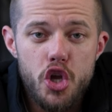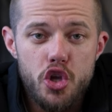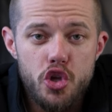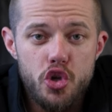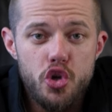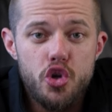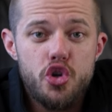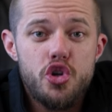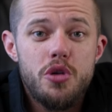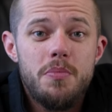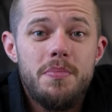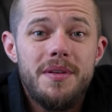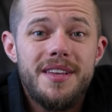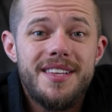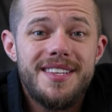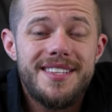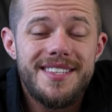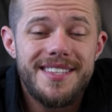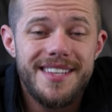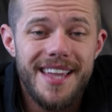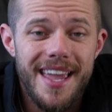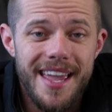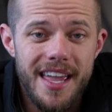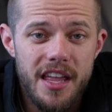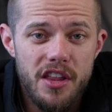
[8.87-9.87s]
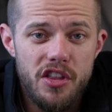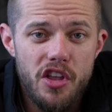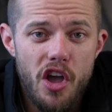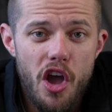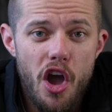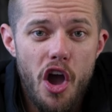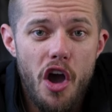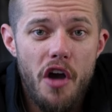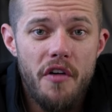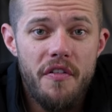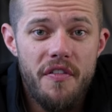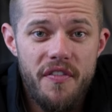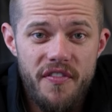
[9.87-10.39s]
You should be scared
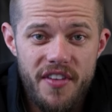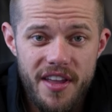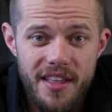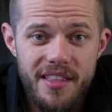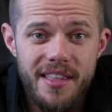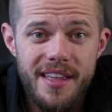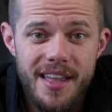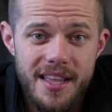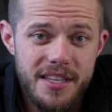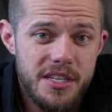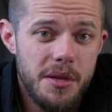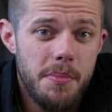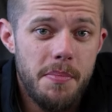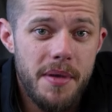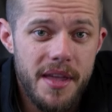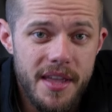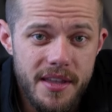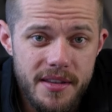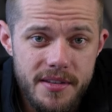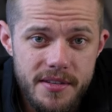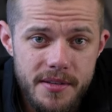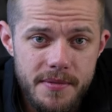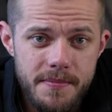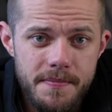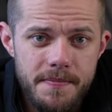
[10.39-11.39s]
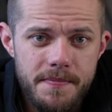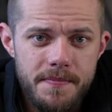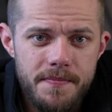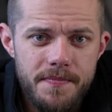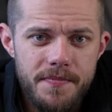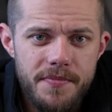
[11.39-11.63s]
of failing as a person,